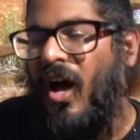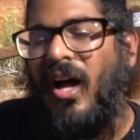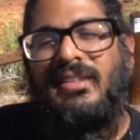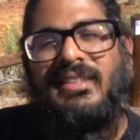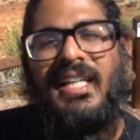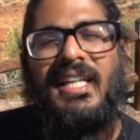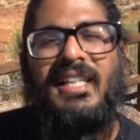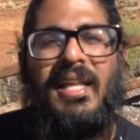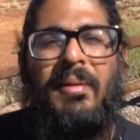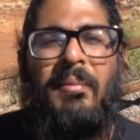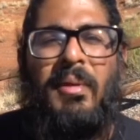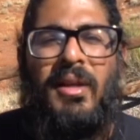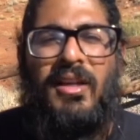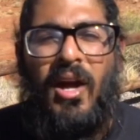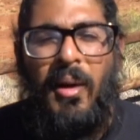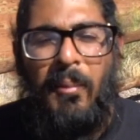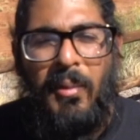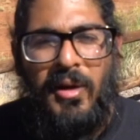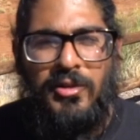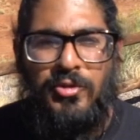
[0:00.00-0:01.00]
Contact them and
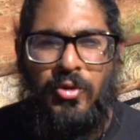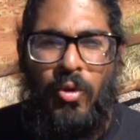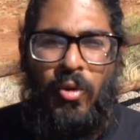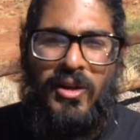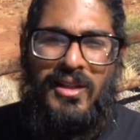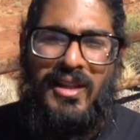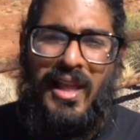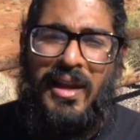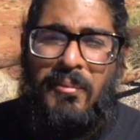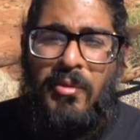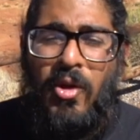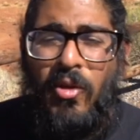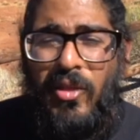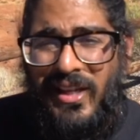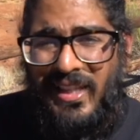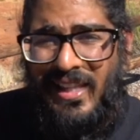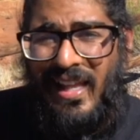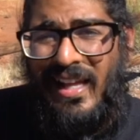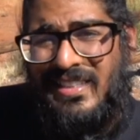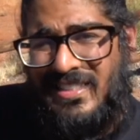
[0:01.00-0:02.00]
come come on a tour and let them know
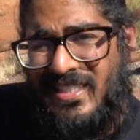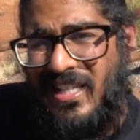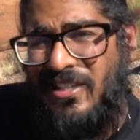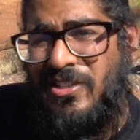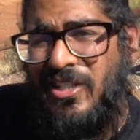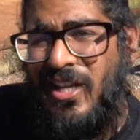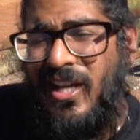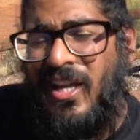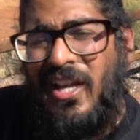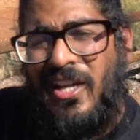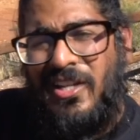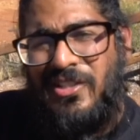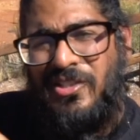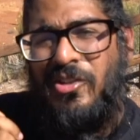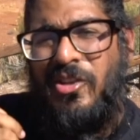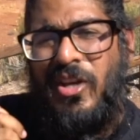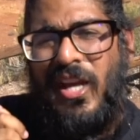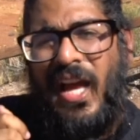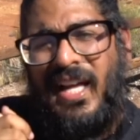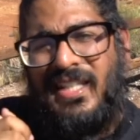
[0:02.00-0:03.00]
that Clatt sent you so
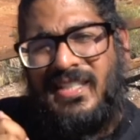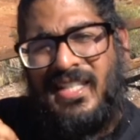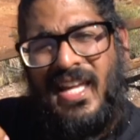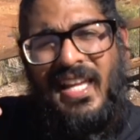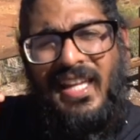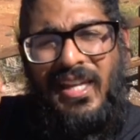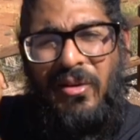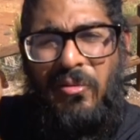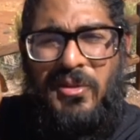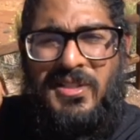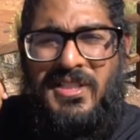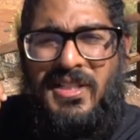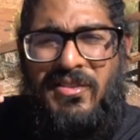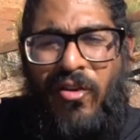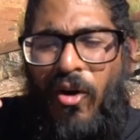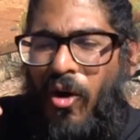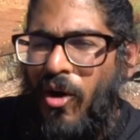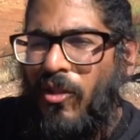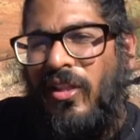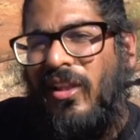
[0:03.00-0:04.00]
you guys can
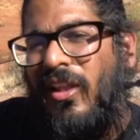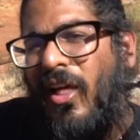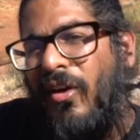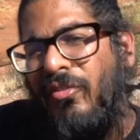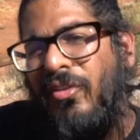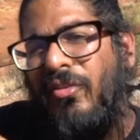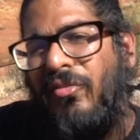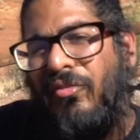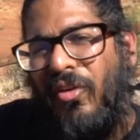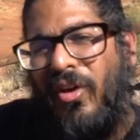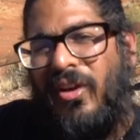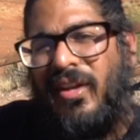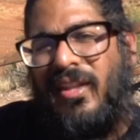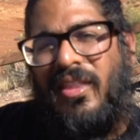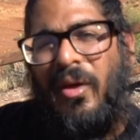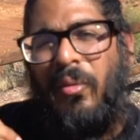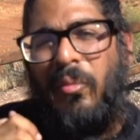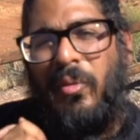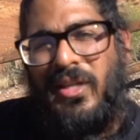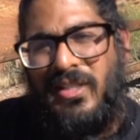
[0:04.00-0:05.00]
receive all the love and fun
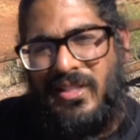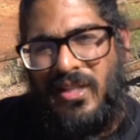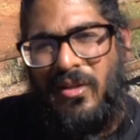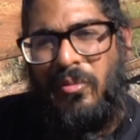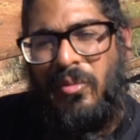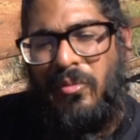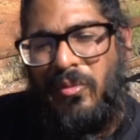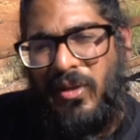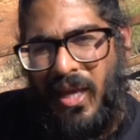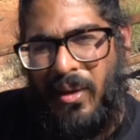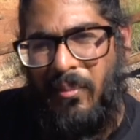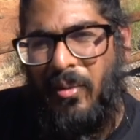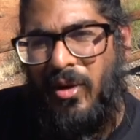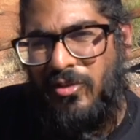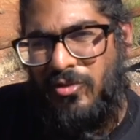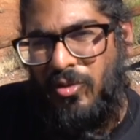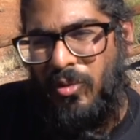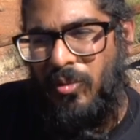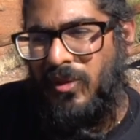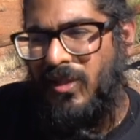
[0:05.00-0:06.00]
that we did when we came on a
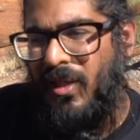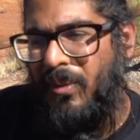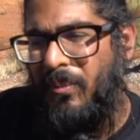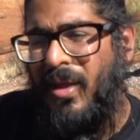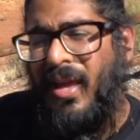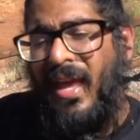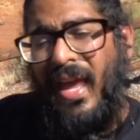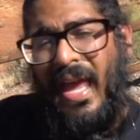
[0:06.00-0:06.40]
tour with them.